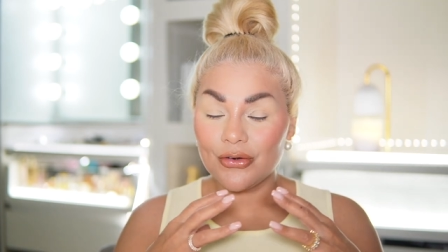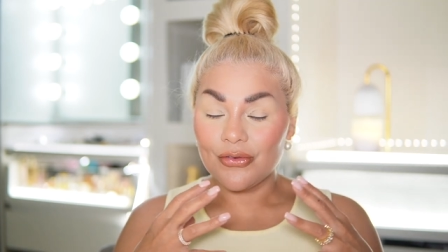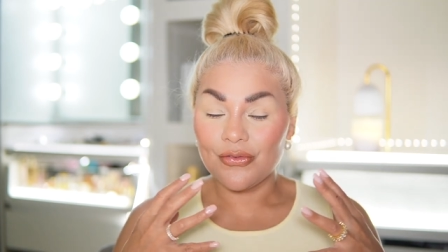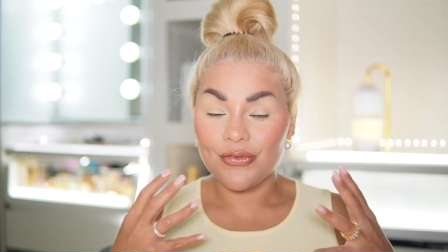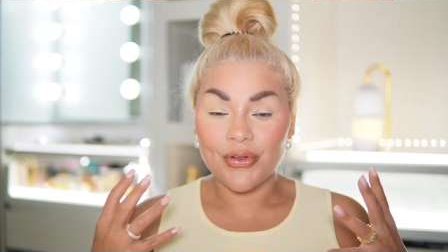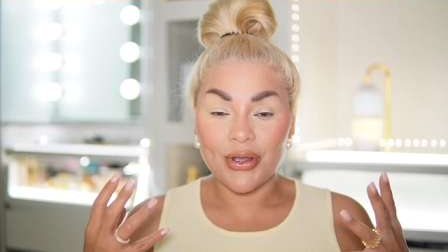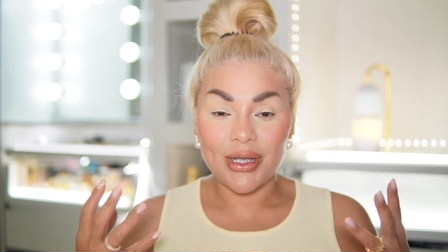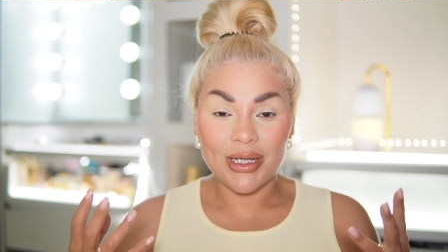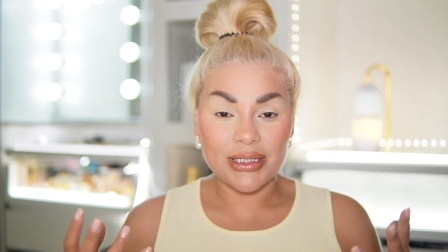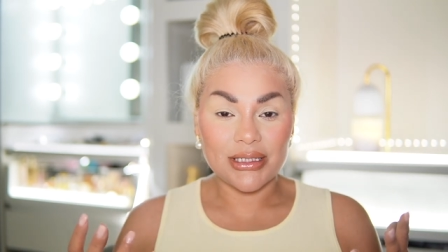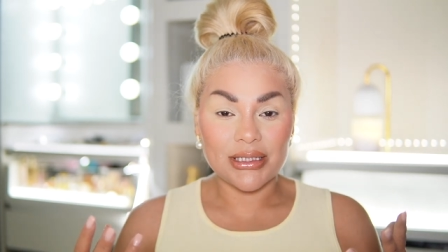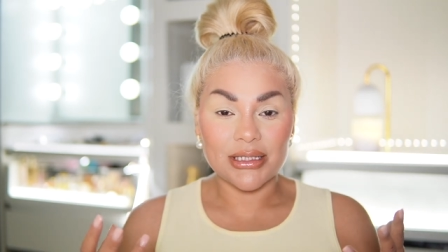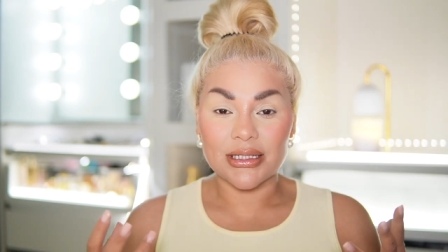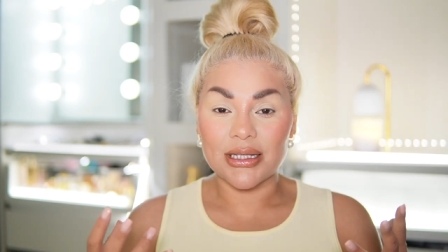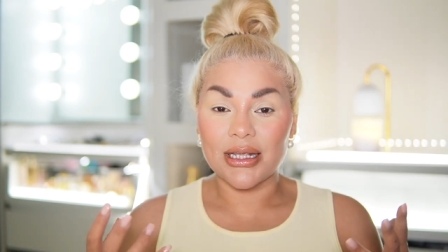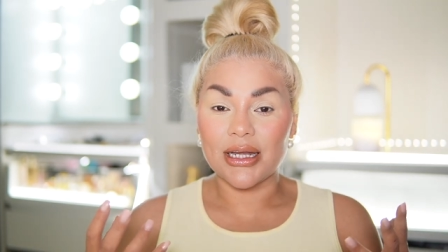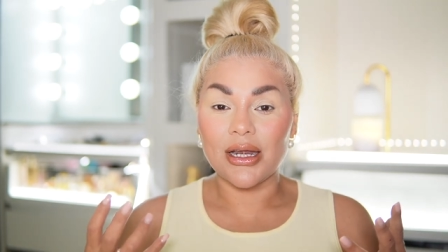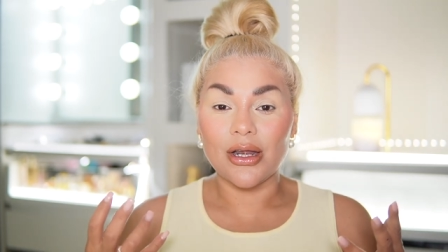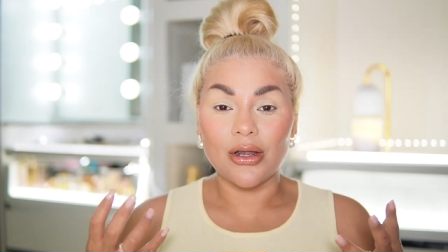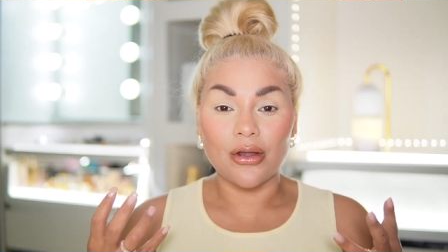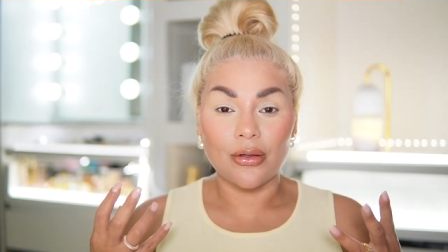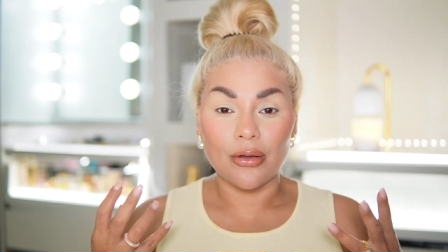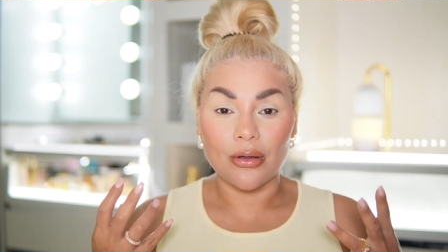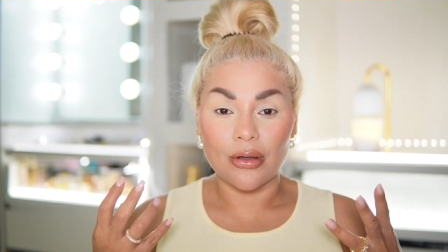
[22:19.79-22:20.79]
face is
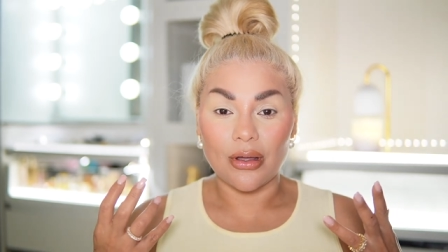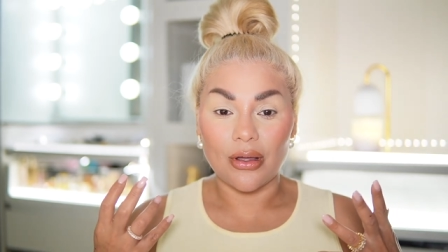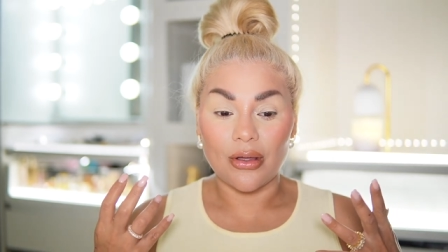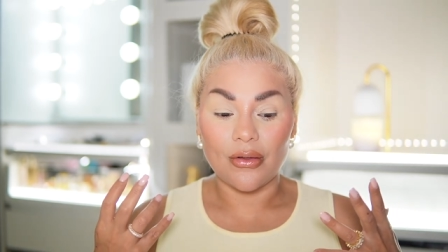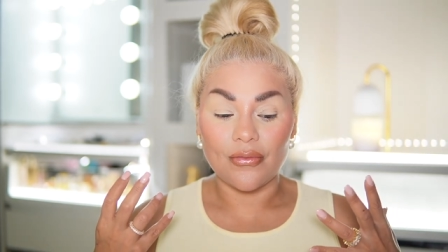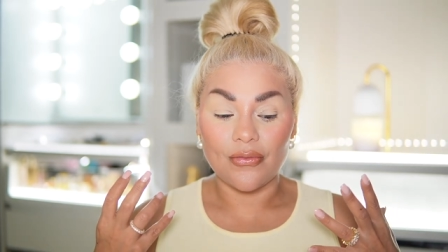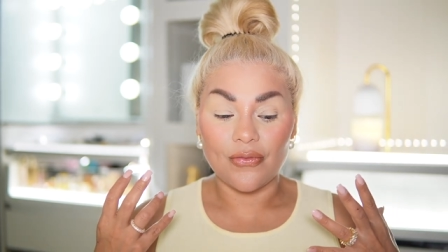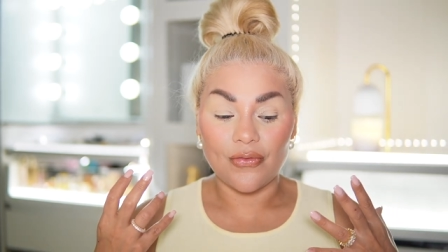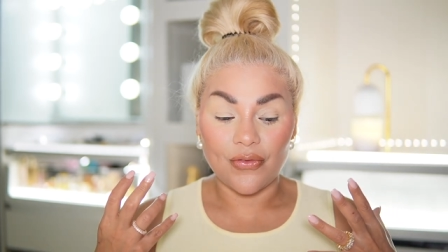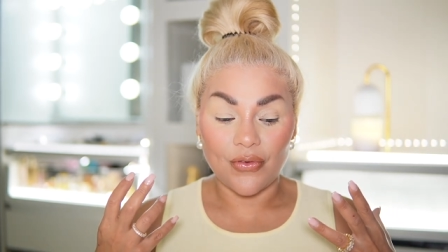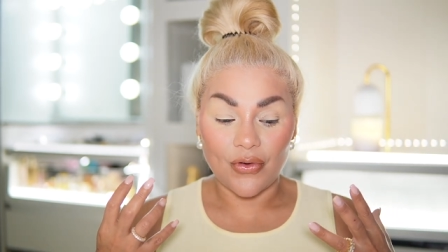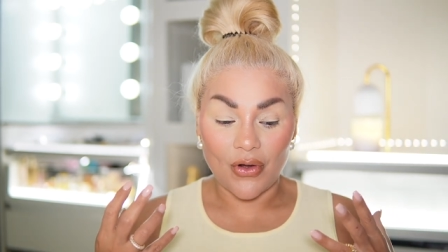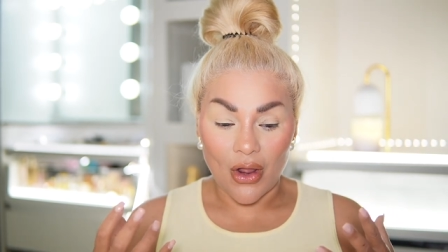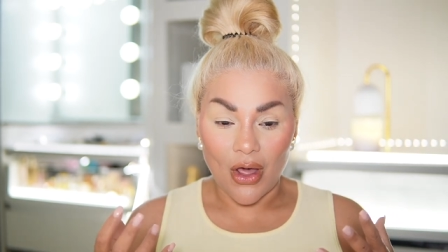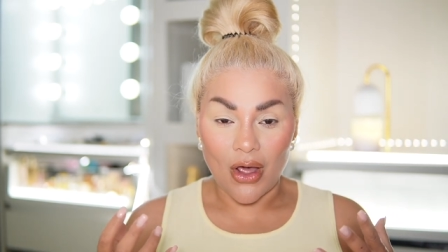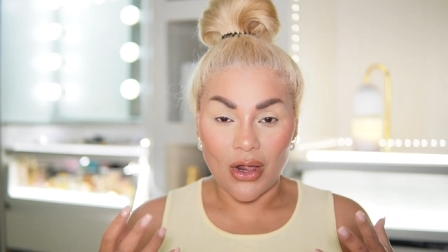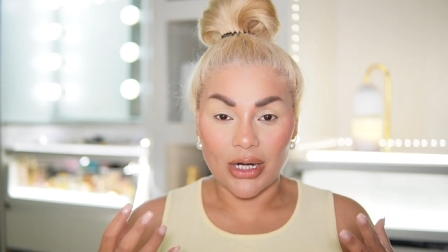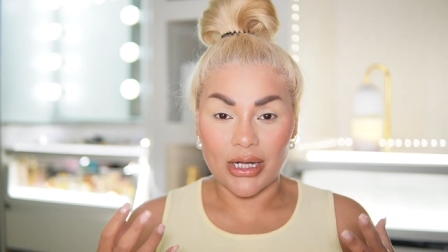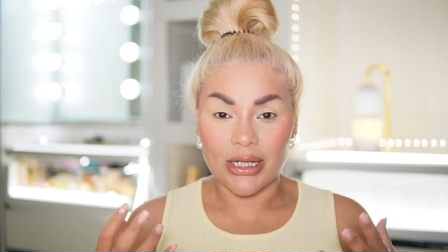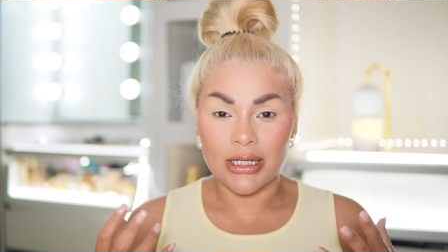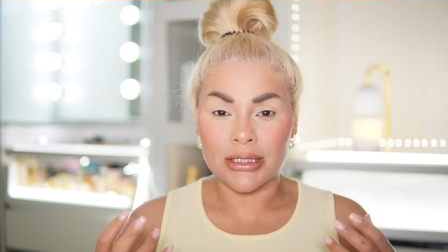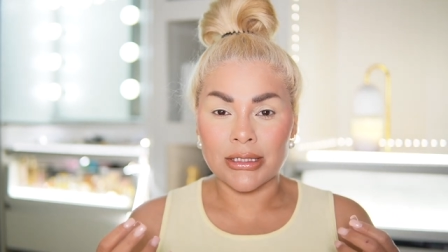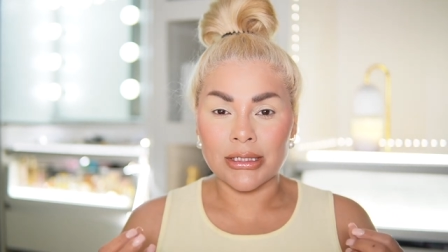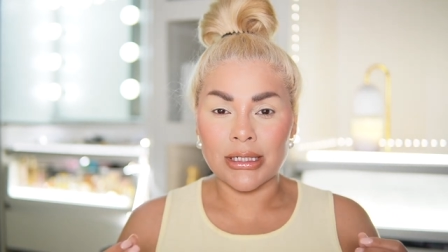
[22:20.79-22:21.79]
gonna look
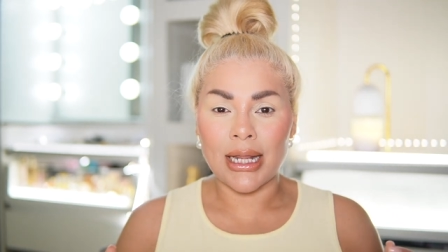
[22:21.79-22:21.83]
flawless.